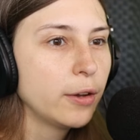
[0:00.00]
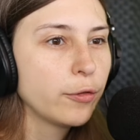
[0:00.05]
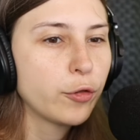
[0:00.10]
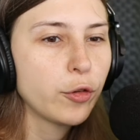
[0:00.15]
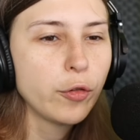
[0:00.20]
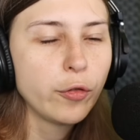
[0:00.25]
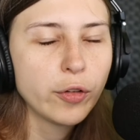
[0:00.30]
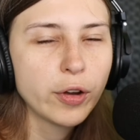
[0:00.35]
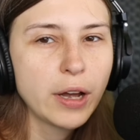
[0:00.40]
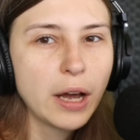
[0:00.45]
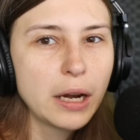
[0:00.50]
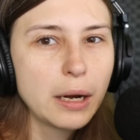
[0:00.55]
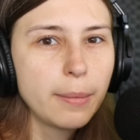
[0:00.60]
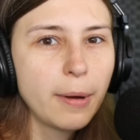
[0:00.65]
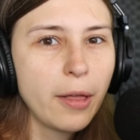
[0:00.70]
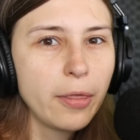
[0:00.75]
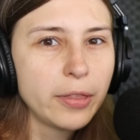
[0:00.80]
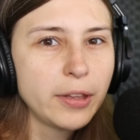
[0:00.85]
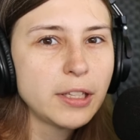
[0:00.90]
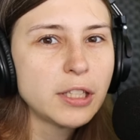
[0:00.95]
If you forgot
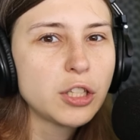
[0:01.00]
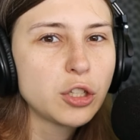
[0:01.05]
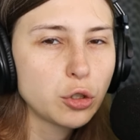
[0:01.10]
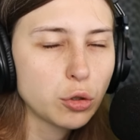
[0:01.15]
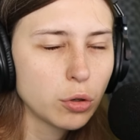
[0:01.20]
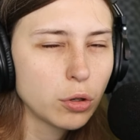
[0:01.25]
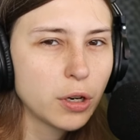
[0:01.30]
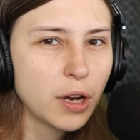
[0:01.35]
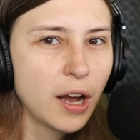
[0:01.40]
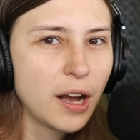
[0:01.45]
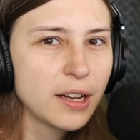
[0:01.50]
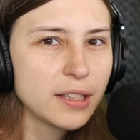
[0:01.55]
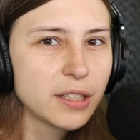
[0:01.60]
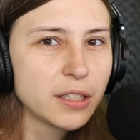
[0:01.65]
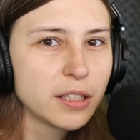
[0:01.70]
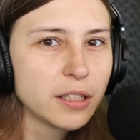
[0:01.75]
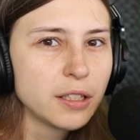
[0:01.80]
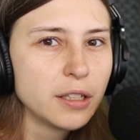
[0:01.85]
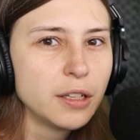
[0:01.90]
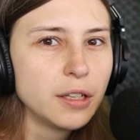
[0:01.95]
about these
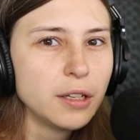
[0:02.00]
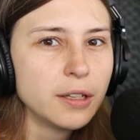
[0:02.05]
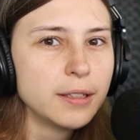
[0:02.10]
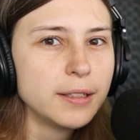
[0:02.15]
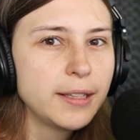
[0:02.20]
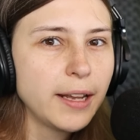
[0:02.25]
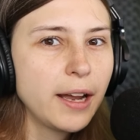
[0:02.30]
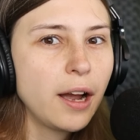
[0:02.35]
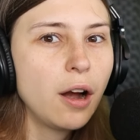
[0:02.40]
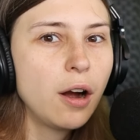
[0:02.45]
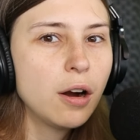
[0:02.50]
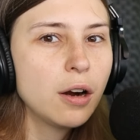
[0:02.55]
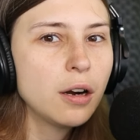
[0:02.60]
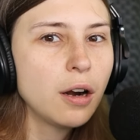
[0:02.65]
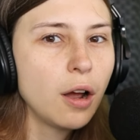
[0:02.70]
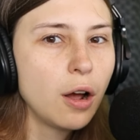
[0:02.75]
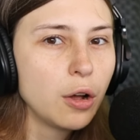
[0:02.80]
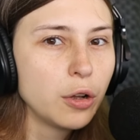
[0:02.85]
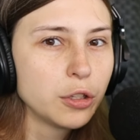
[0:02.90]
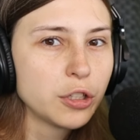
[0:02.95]
shortcuts, they
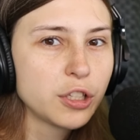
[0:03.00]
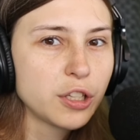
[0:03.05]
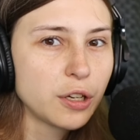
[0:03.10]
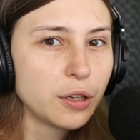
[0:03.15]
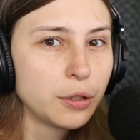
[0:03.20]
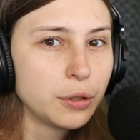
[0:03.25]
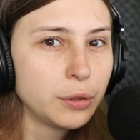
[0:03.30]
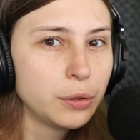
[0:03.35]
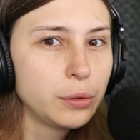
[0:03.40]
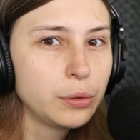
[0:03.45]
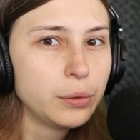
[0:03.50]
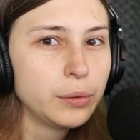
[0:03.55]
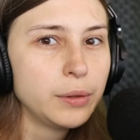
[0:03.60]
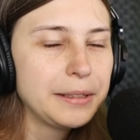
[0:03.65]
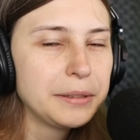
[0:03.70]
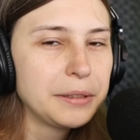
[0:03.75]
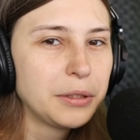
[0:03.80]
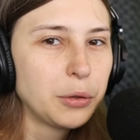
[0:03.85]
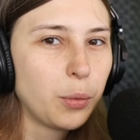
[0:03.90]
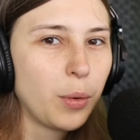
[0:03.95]
are also
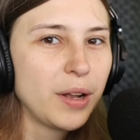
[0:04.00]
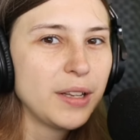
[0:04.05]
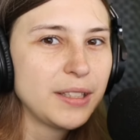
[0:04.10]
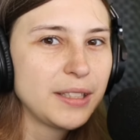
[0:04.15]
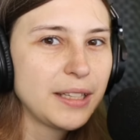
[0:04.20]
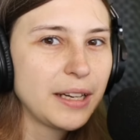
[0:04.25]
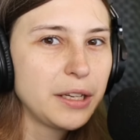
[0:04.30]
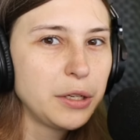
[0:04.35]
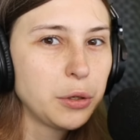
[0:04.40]
the ones that